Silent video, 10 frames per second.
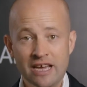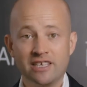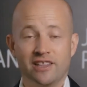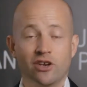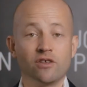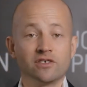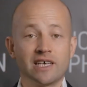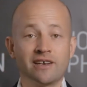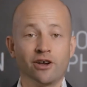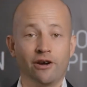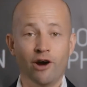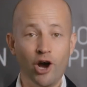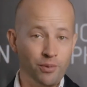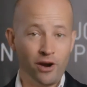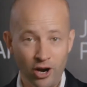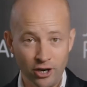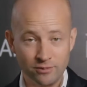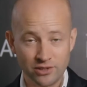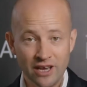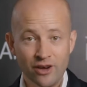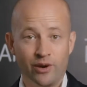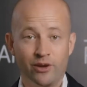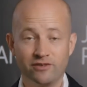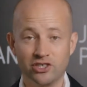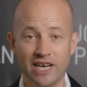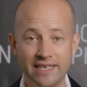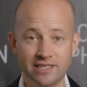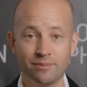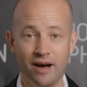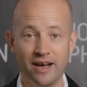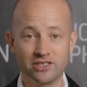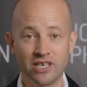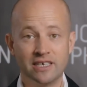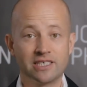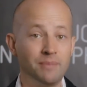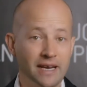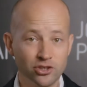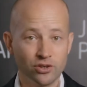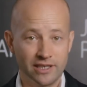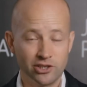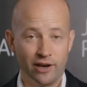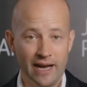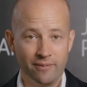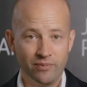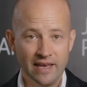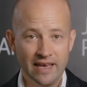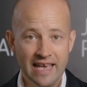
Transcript: to then all of a sudden going to open homes where you have to chase the buyers to make sure they turn up.